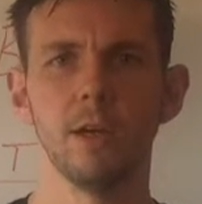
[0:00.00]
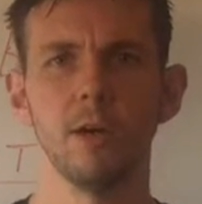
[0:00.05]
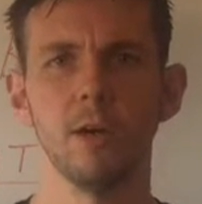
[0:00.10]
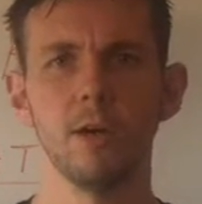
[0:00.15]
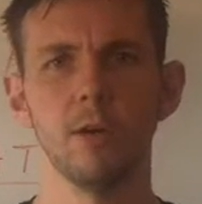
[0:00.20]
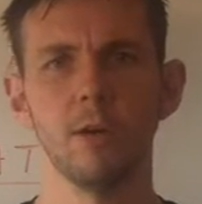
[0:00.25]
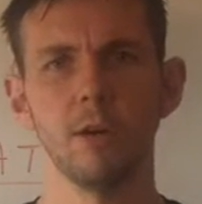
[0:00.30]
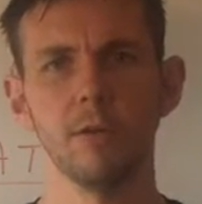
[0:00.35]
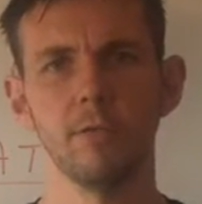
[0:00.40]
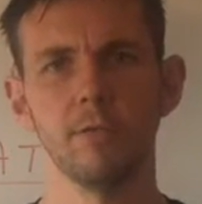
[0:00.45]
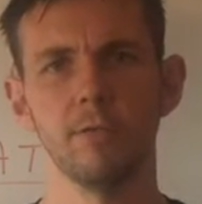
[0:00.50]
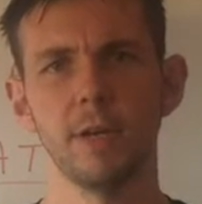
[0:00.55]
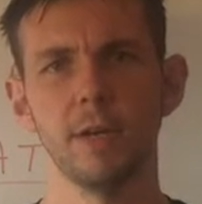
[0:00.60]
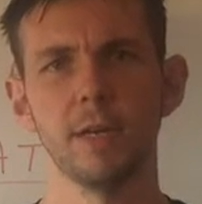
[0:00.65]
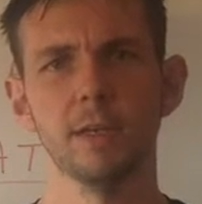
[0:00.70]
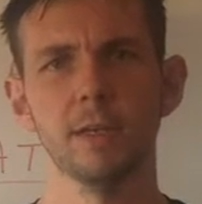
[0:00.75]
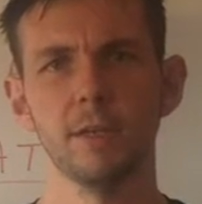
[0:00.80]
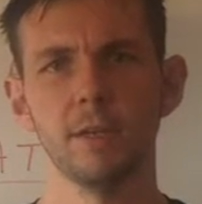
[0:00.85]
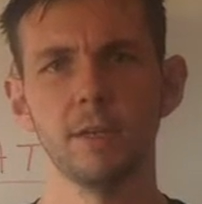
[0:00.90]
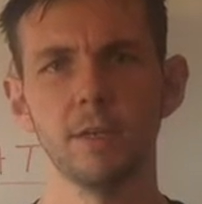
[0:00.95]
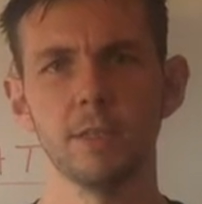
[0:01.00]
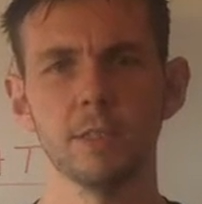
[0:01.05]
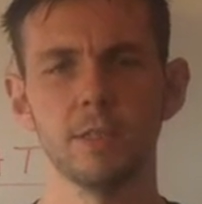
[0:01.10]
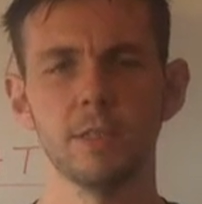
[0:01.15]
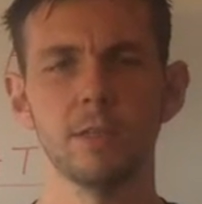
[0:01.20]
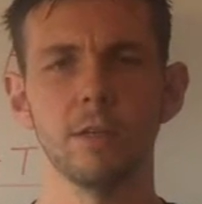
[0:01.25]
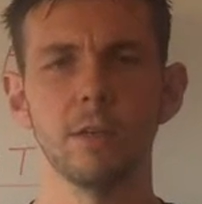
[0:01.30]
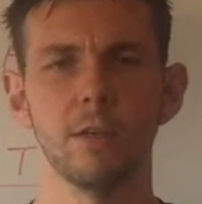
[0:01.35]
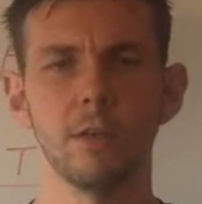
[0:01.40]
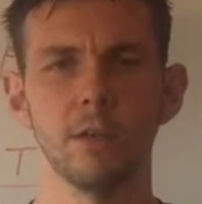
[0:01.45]
or fat
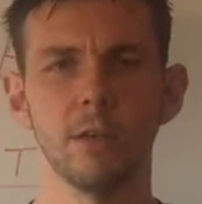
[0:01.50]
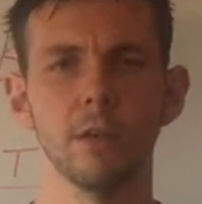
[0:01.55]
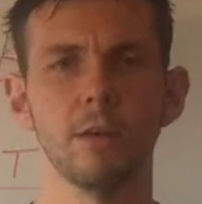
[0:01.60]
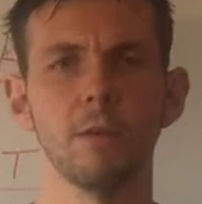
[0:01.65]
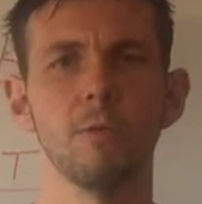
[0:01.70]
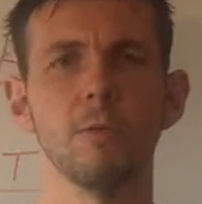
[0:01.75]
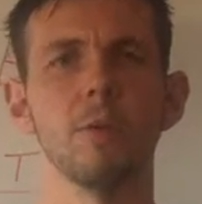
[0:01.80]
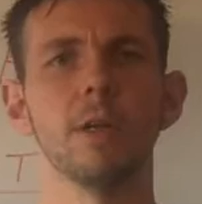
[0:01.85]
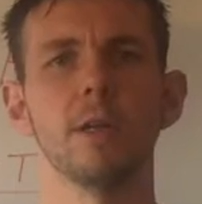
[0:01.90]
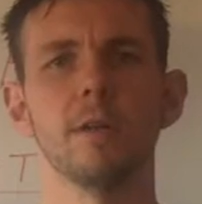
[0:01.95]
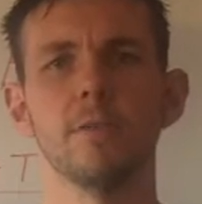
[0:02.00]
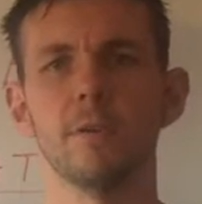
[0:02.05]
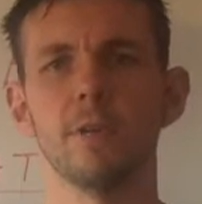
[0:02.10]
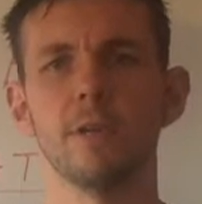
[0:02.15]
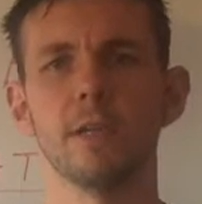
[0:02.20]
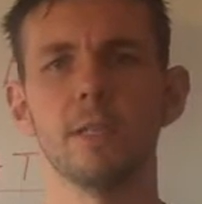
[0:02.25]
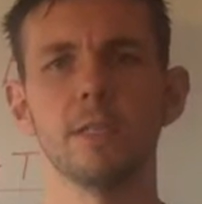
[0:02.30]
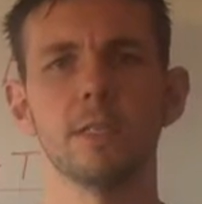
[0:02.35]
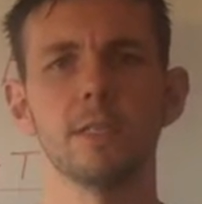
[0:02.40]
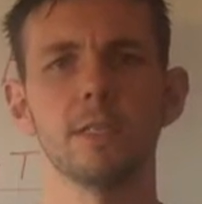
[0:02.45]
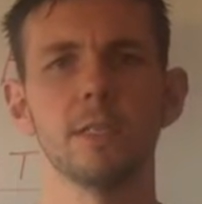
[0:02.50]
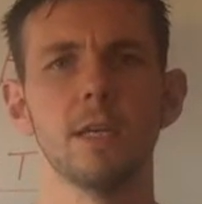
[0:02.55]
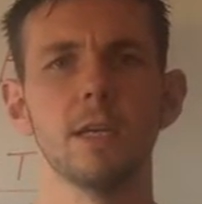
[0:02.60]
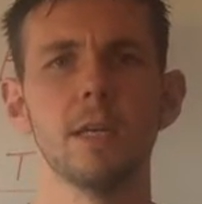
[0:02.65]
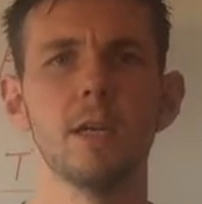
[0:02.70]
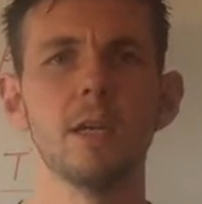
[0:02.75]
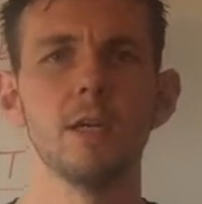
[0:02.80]
loss or whatever it is.